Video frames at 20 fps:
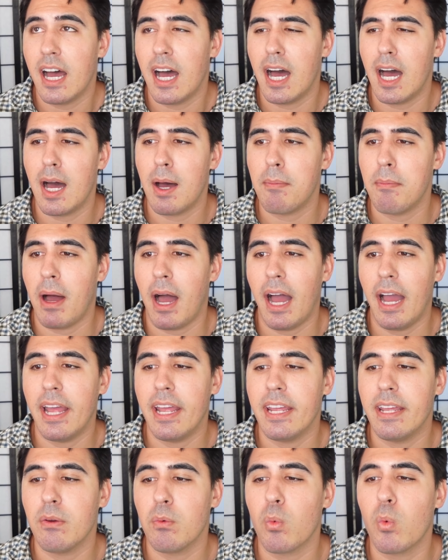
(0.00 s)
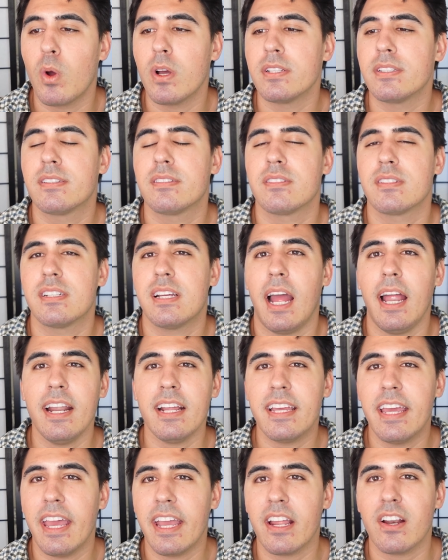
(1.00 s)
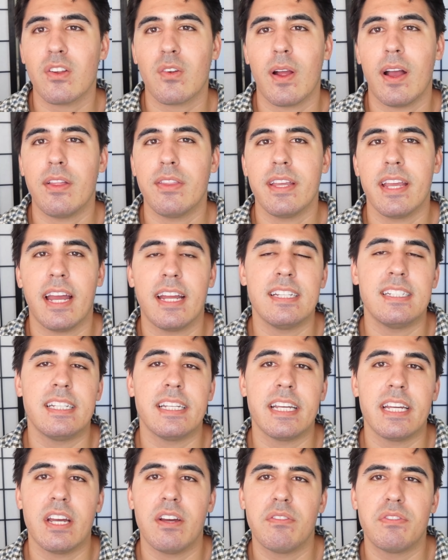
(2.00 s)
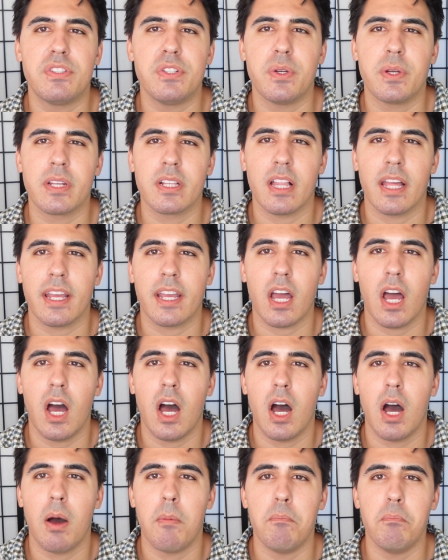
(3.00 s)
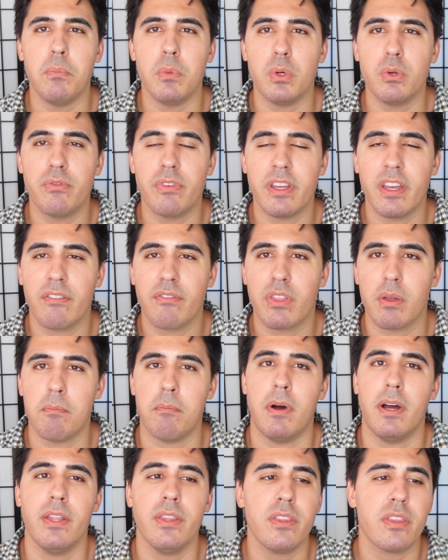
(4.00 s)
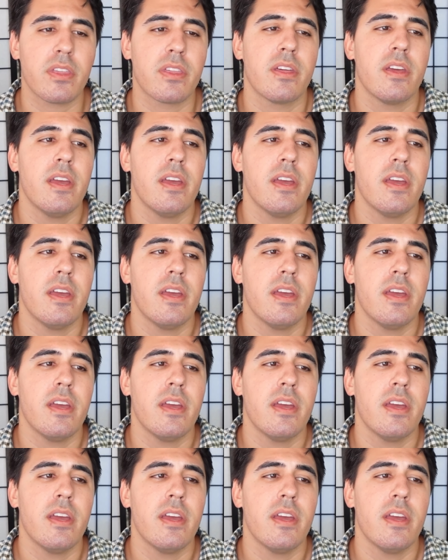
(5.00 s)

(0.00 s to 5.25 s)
um, I was kind of kicking around the idea of doing like a movie of the month.